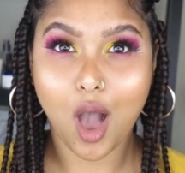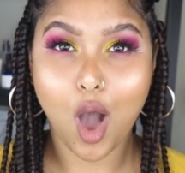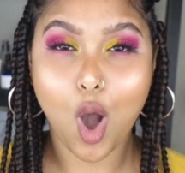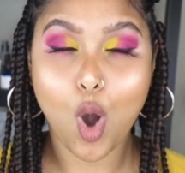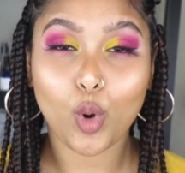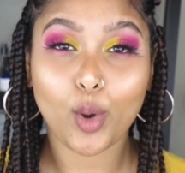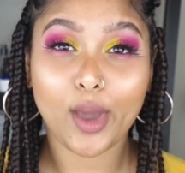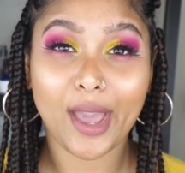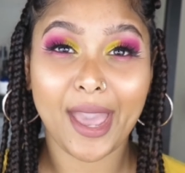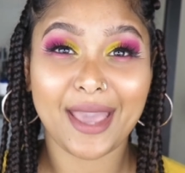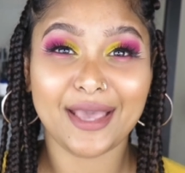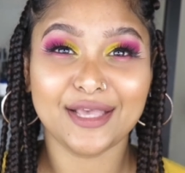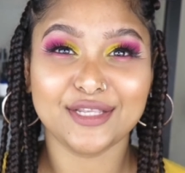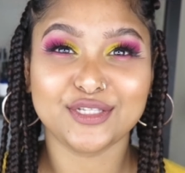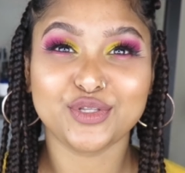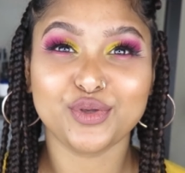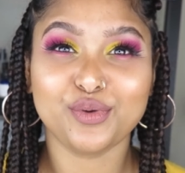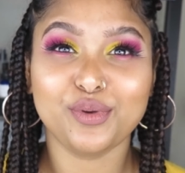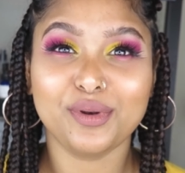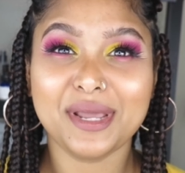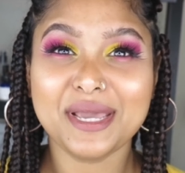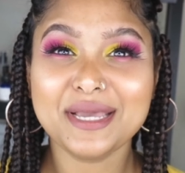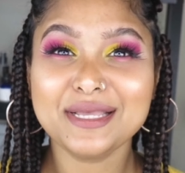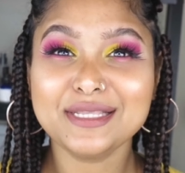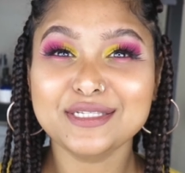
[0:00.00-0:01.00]
okay
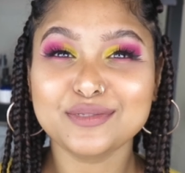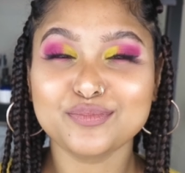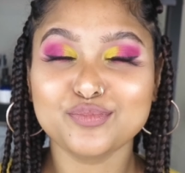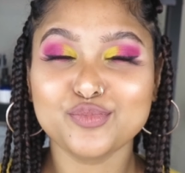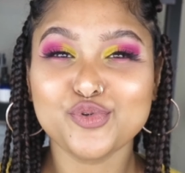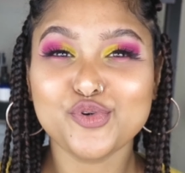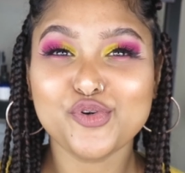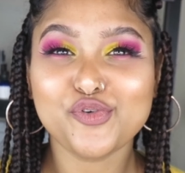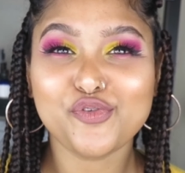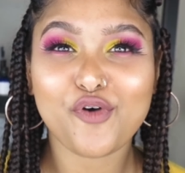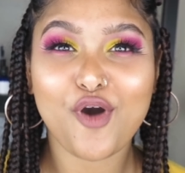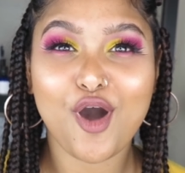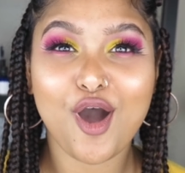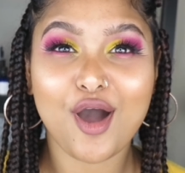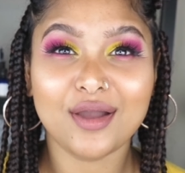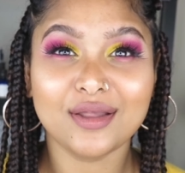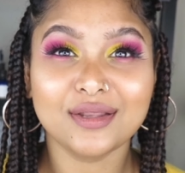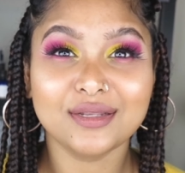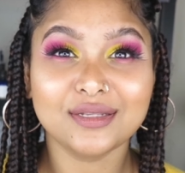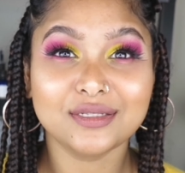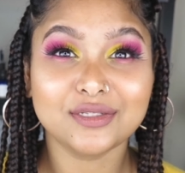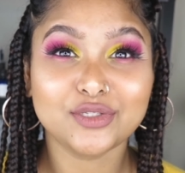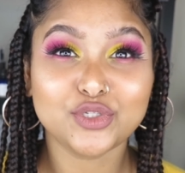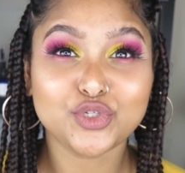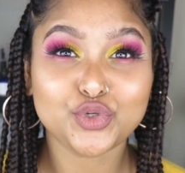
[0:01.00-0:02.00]
so let's move
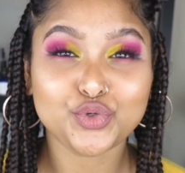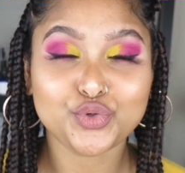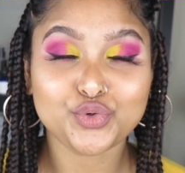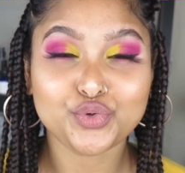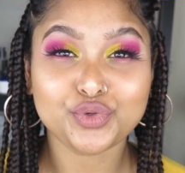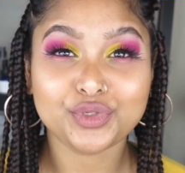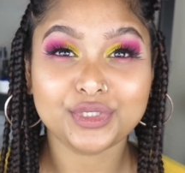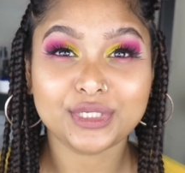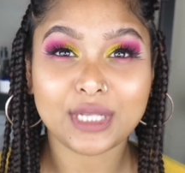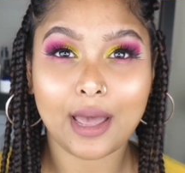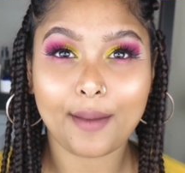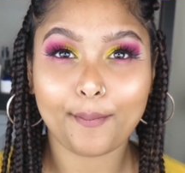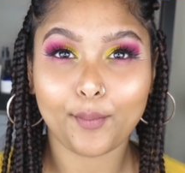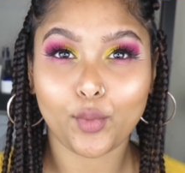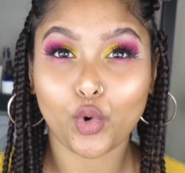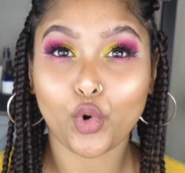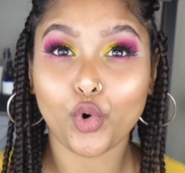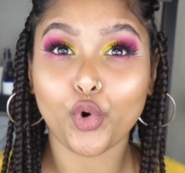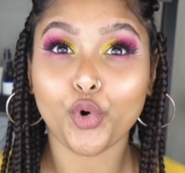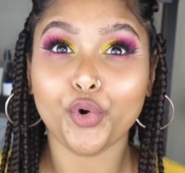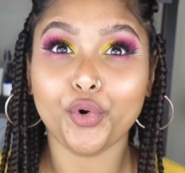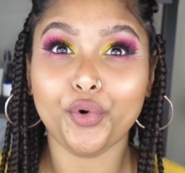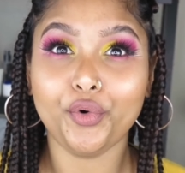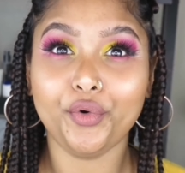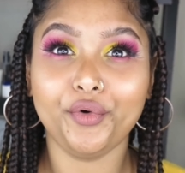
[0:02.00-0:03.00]
on to some
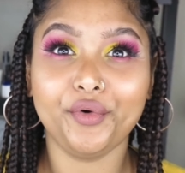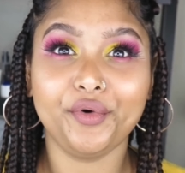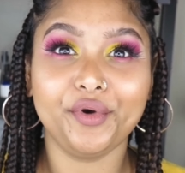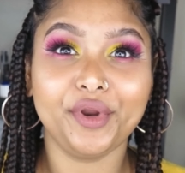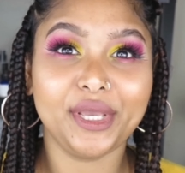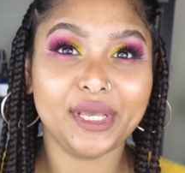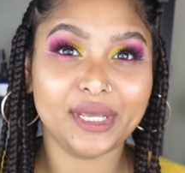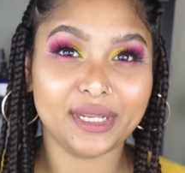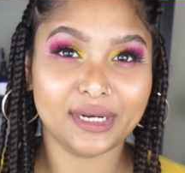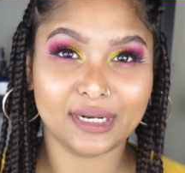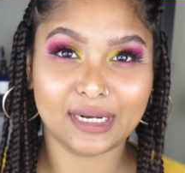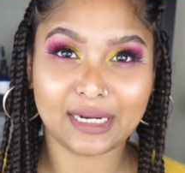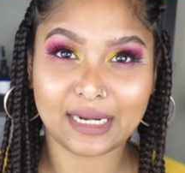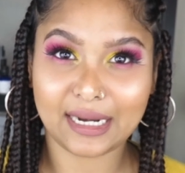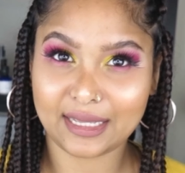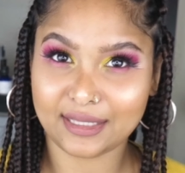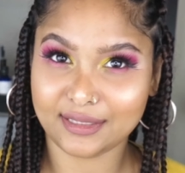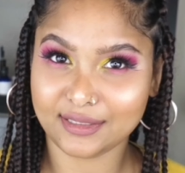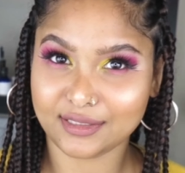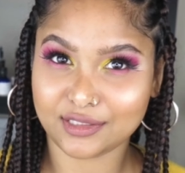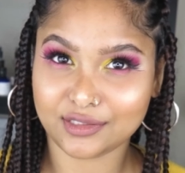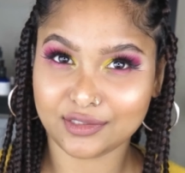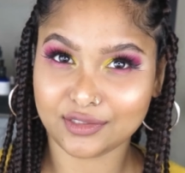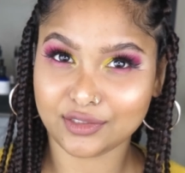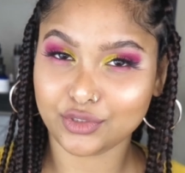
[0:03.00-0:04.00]
korean
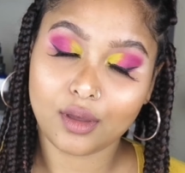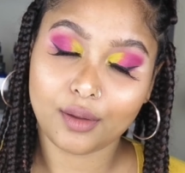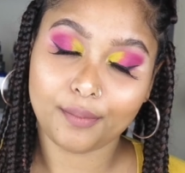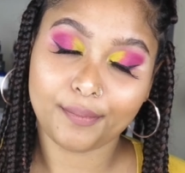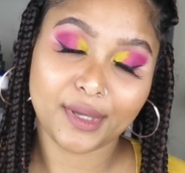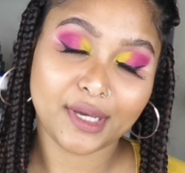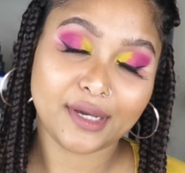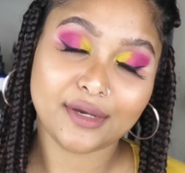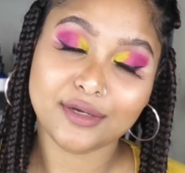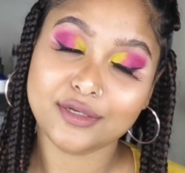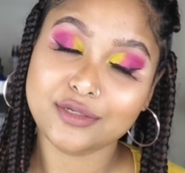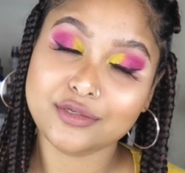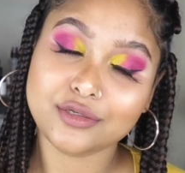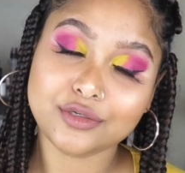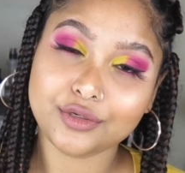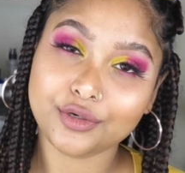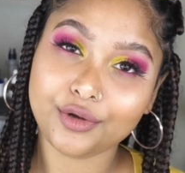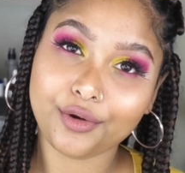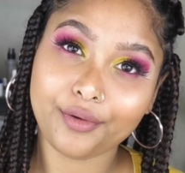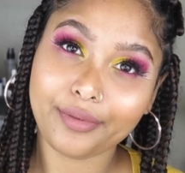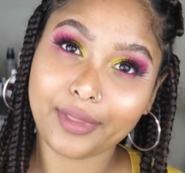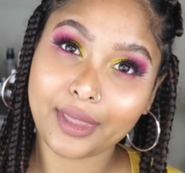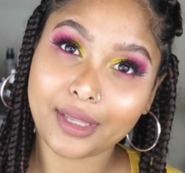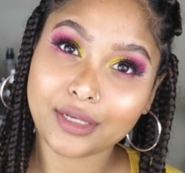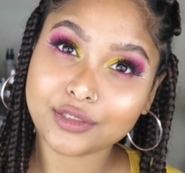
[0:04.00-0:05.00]
cleansers because you
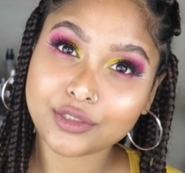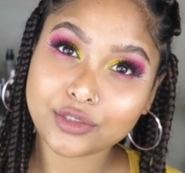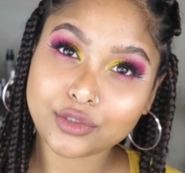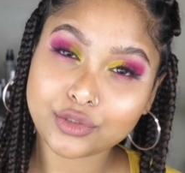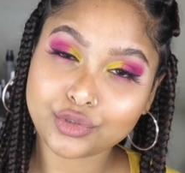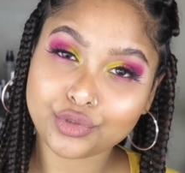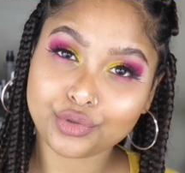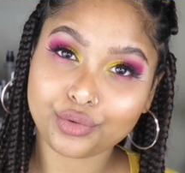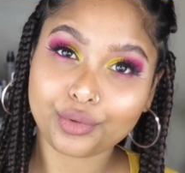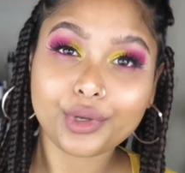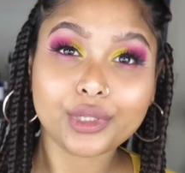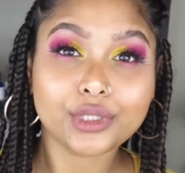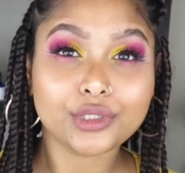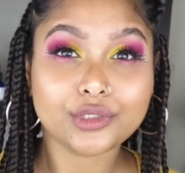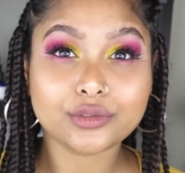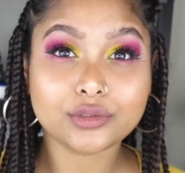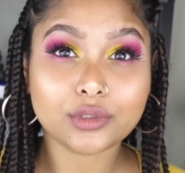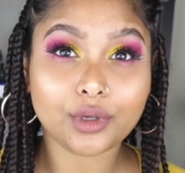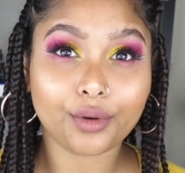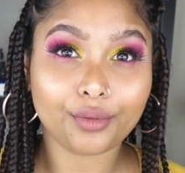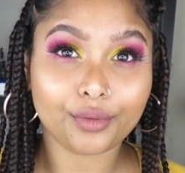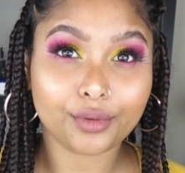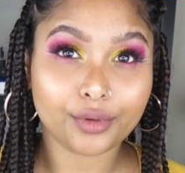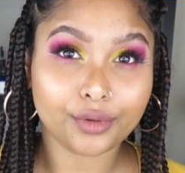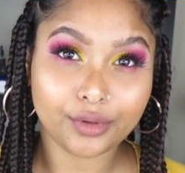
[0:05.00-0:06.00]
know they just do it
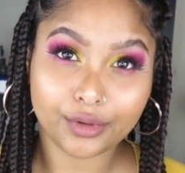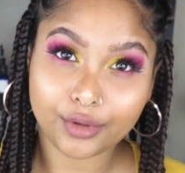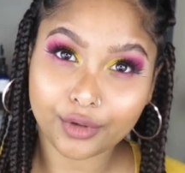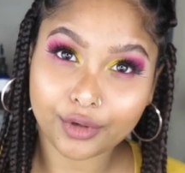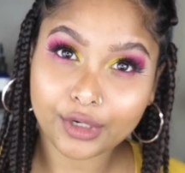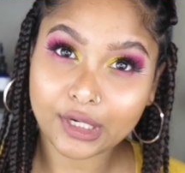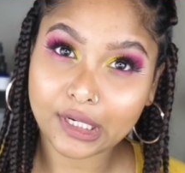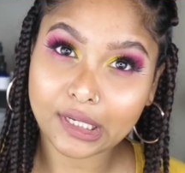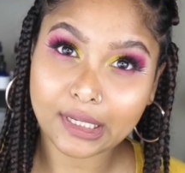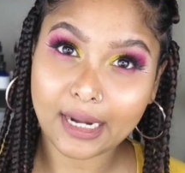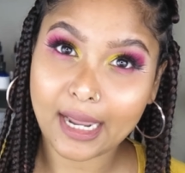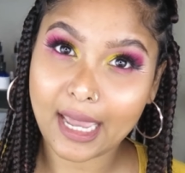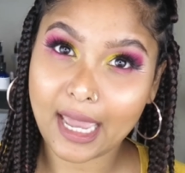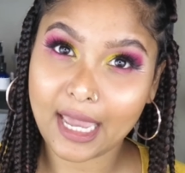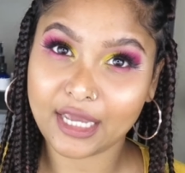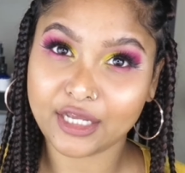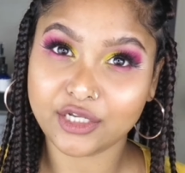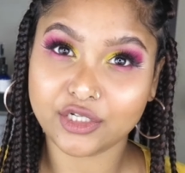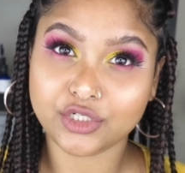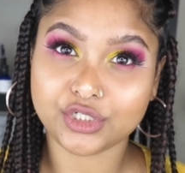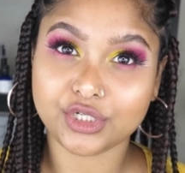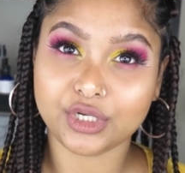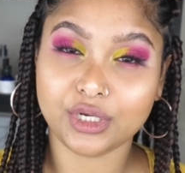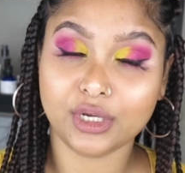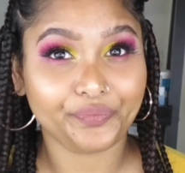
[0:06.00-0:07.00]
so good in
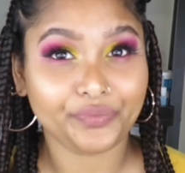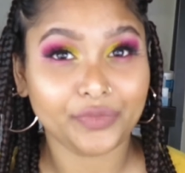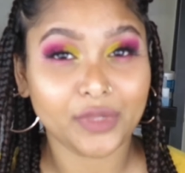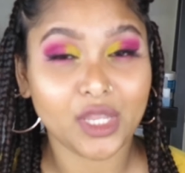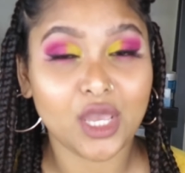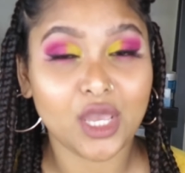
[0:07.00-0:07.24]
asia